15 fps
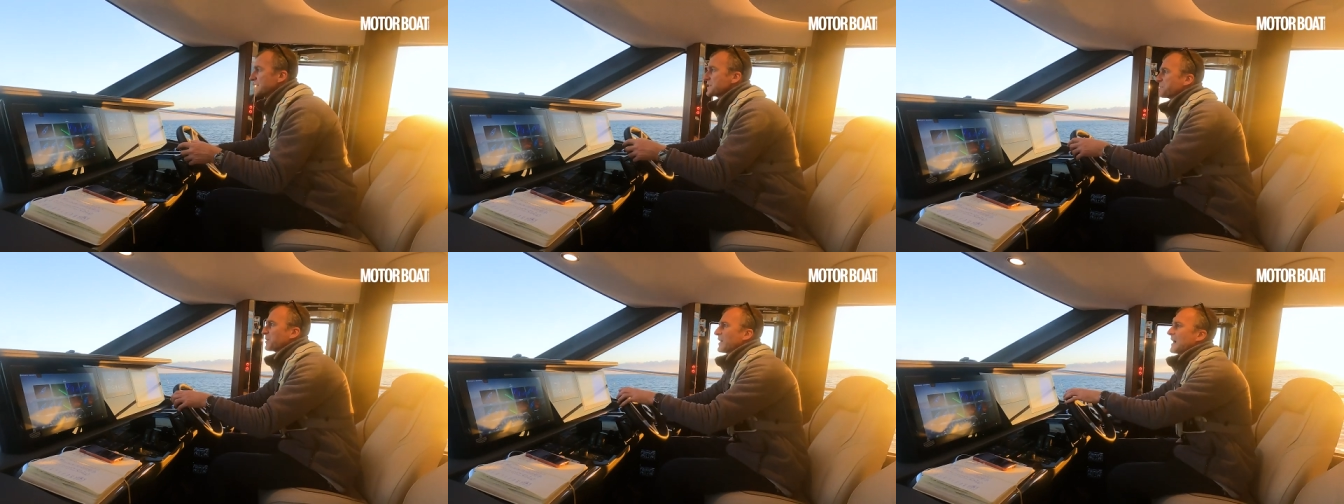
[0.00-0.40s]

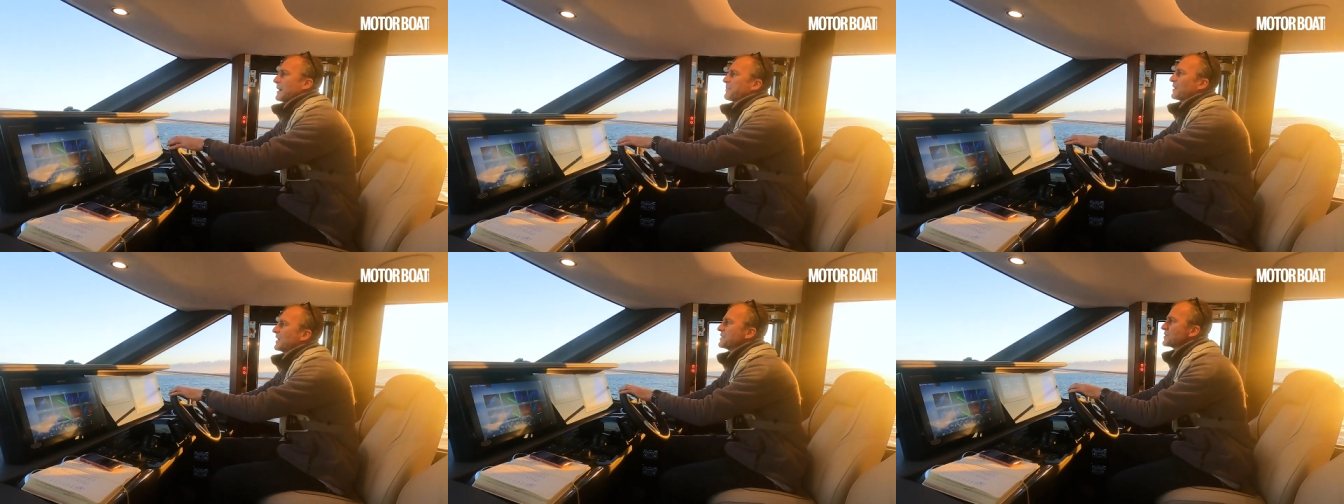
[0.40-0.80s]
litres per
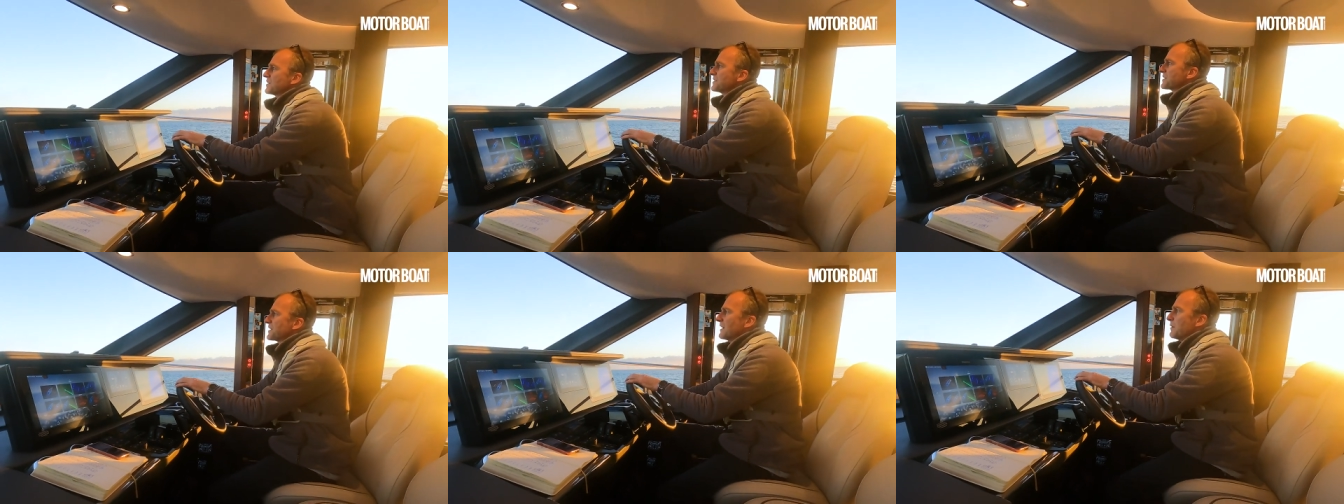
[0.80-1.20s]
hour per
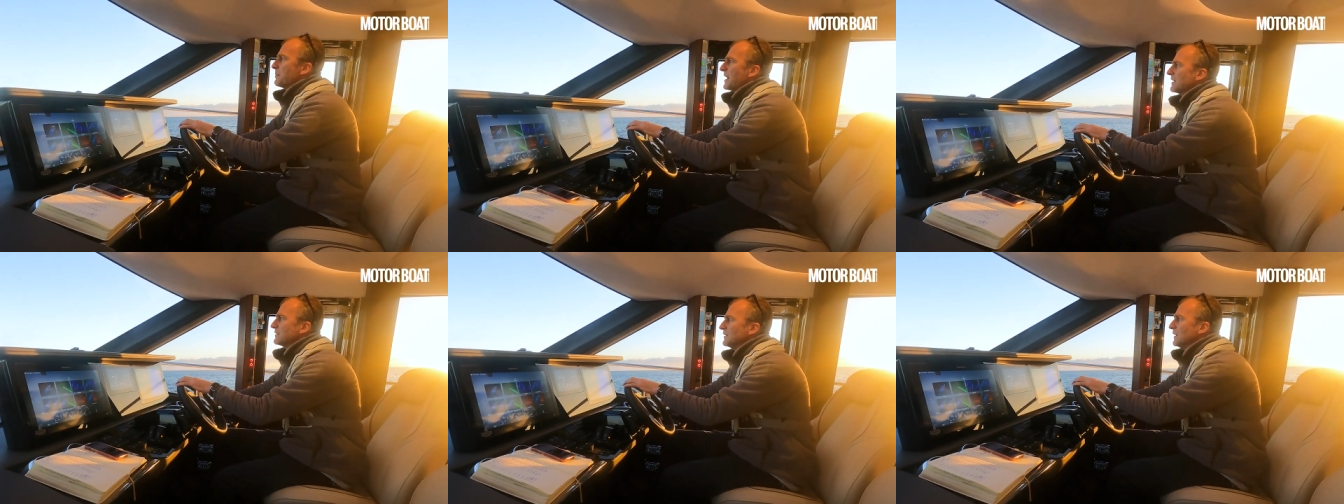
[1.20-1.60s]
engine, so
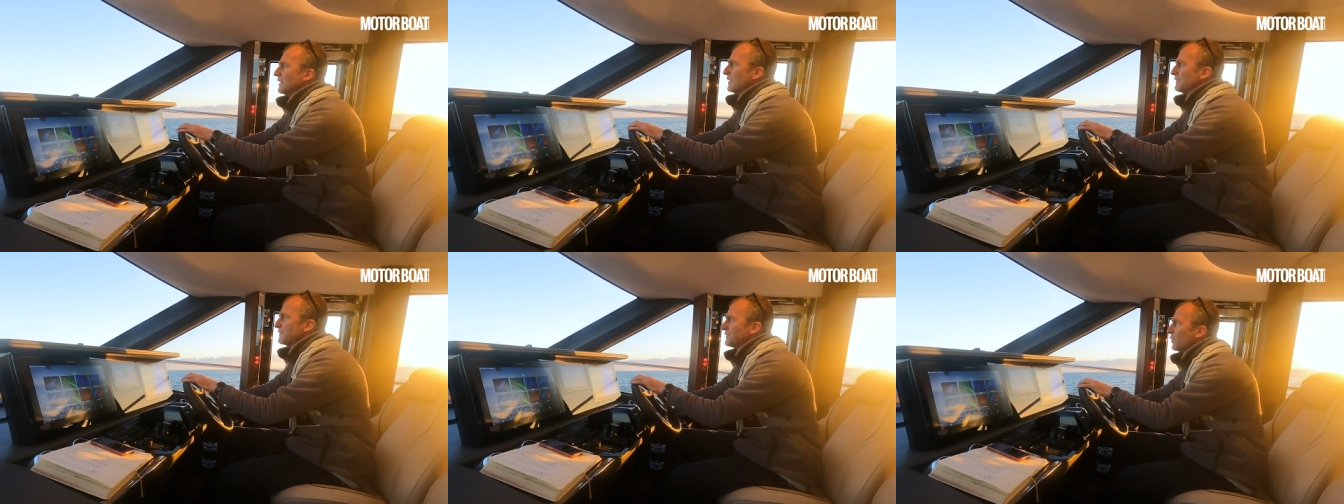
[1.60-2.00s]
about
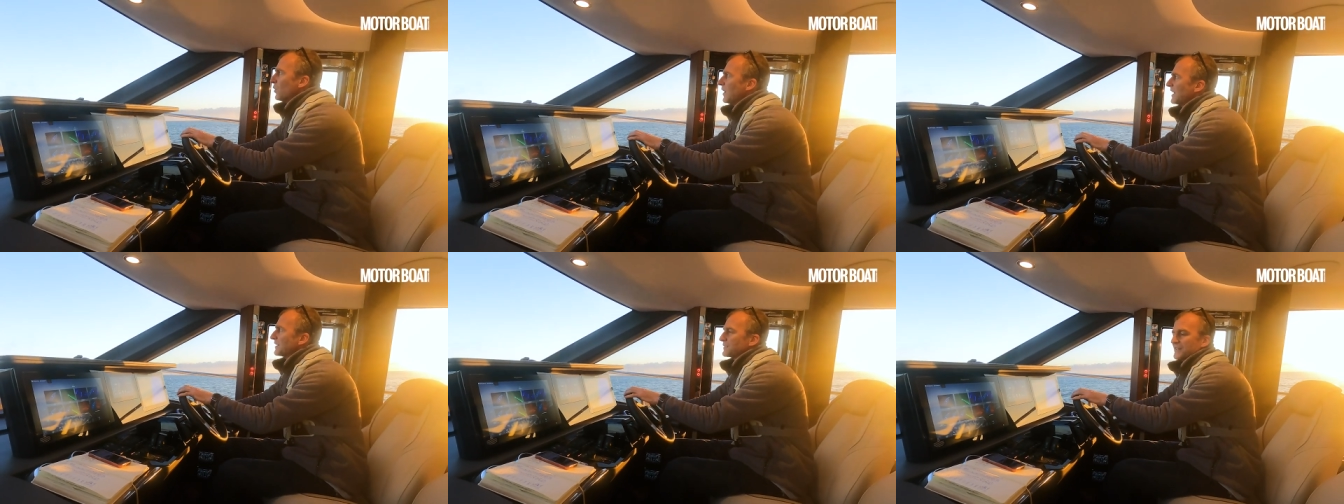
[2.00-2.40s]

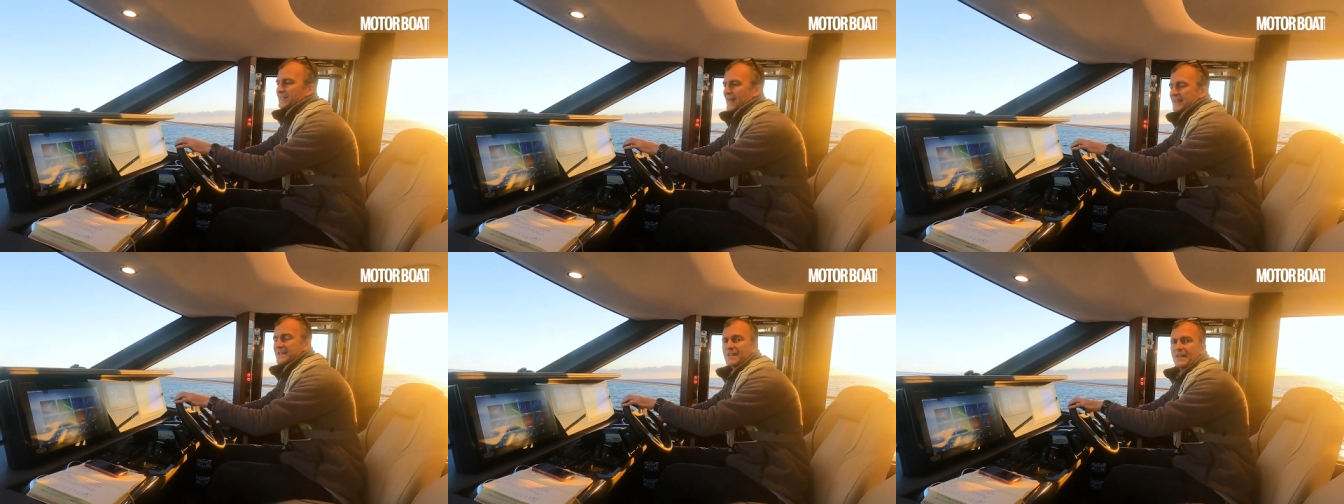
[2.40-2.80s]

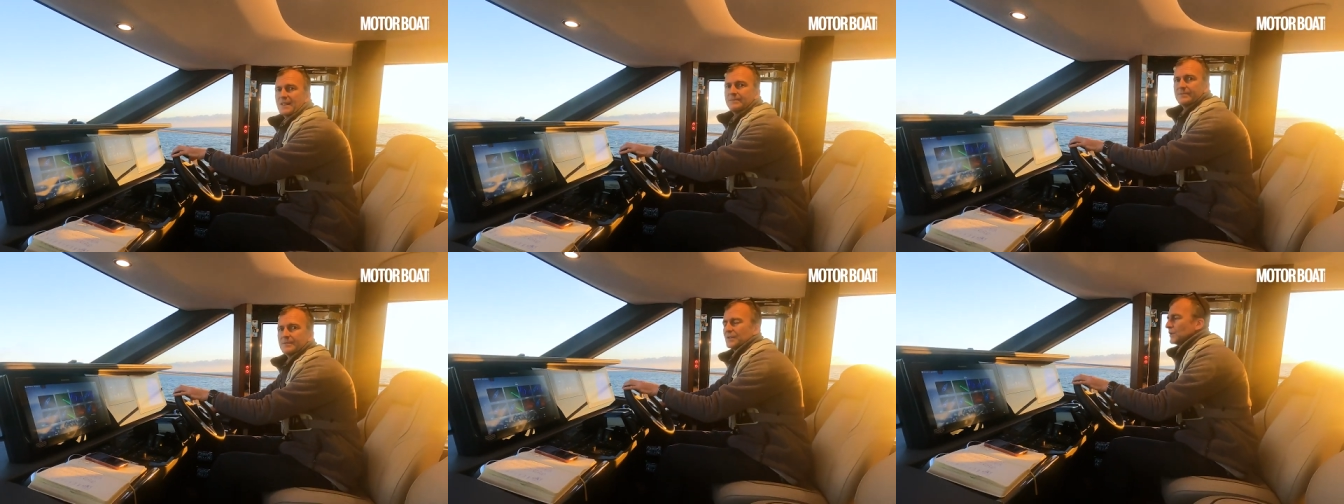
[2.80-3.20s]

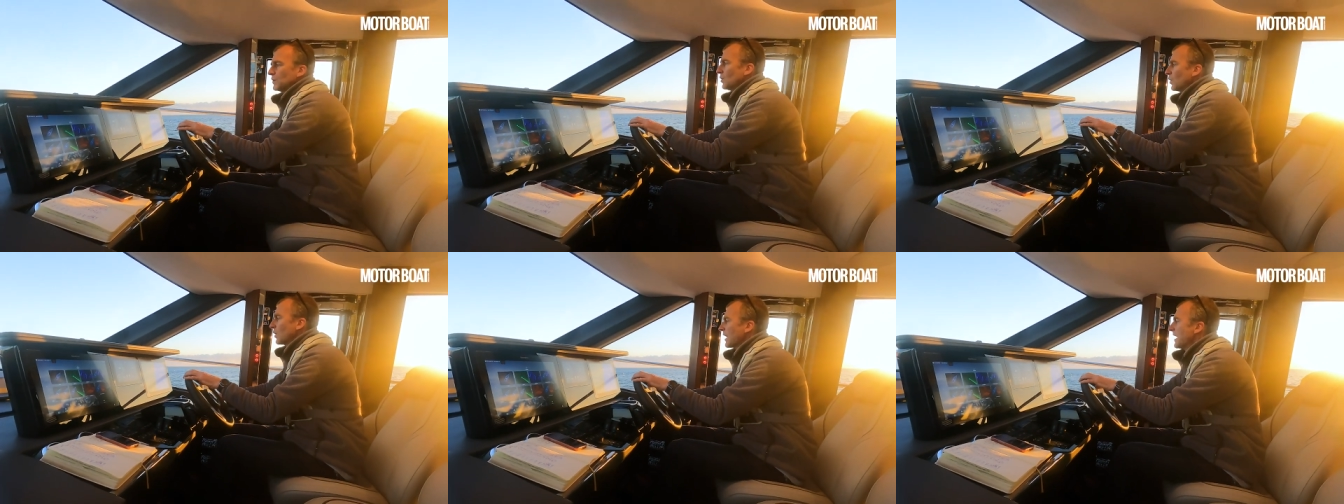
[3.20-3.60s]
480
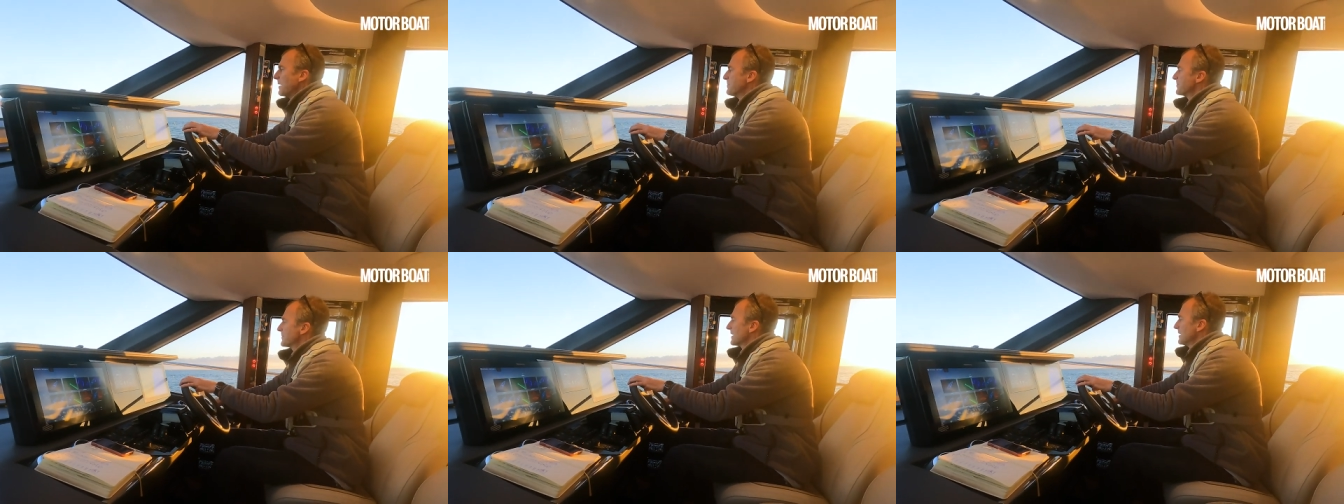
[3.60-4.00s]
all
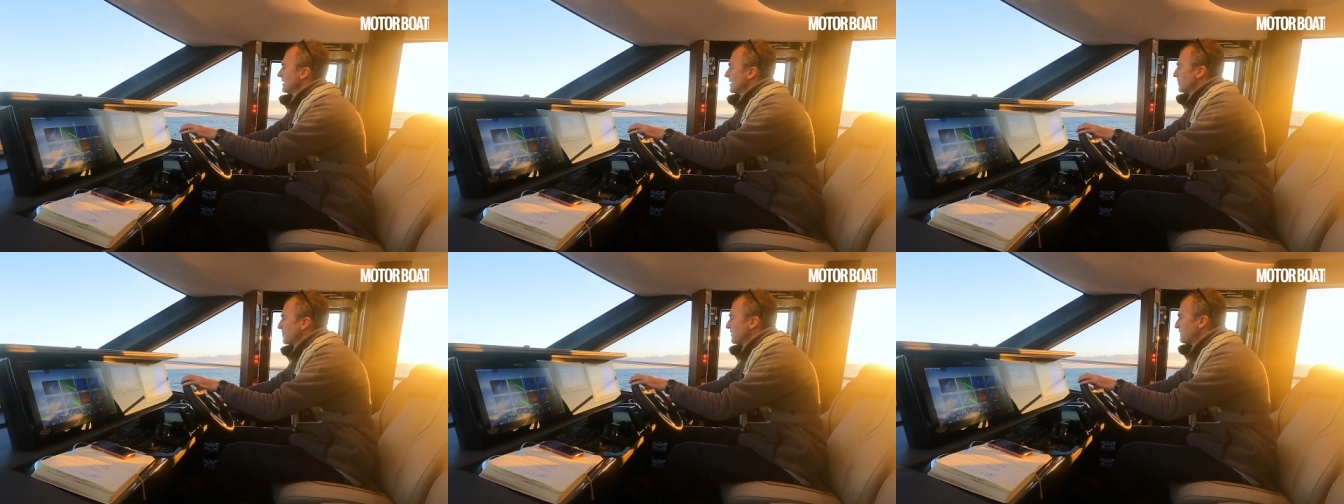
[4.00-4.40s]
up.
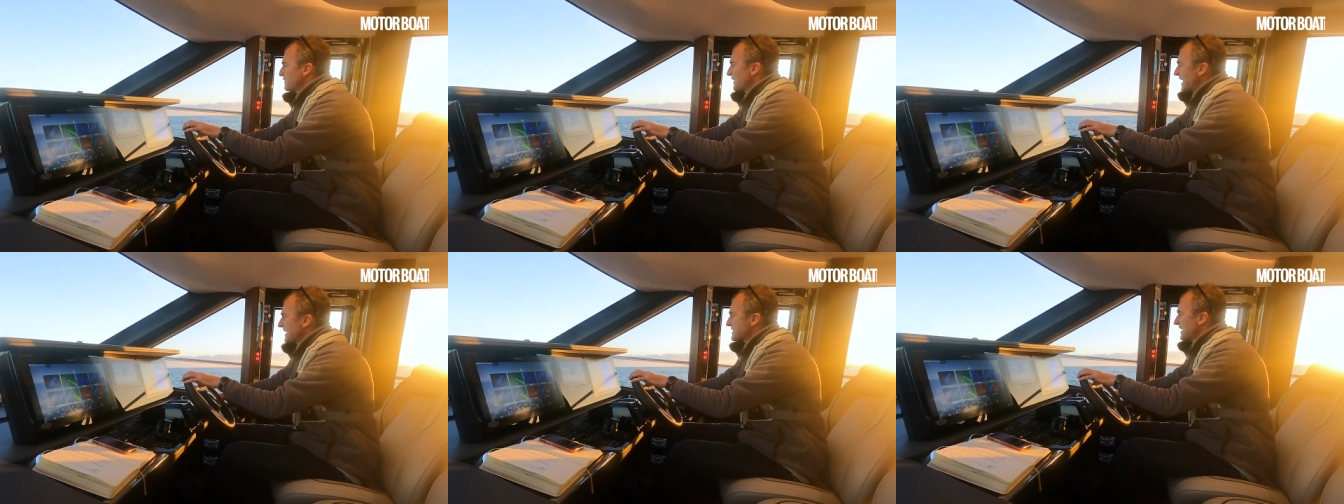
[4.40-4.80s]
But
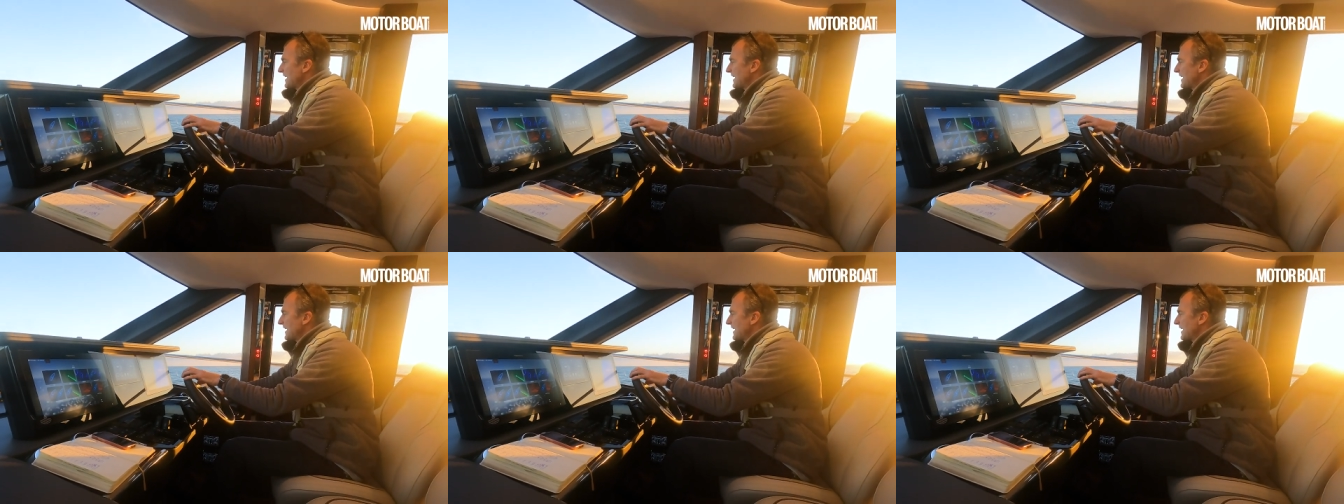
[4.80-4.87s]
flat